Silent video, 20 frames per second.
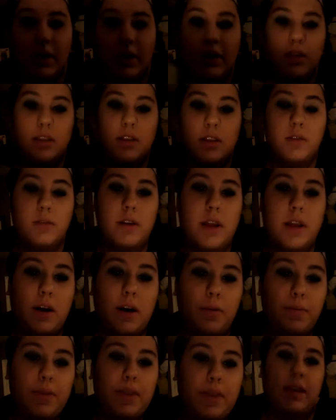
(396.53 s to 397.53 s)
what I need to do
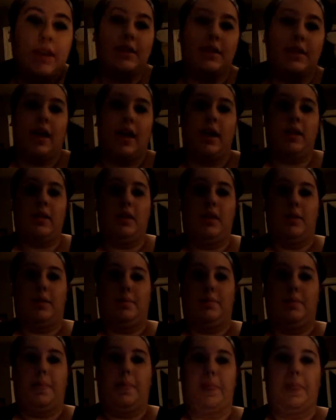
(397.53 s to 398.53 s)
now is add
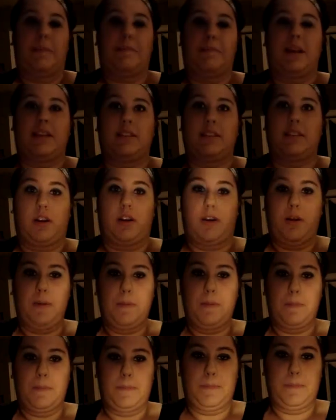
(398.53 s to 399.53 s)

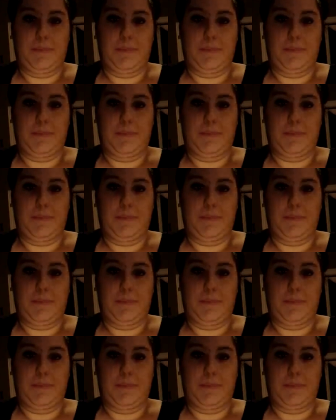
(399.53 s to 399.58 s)
mascara.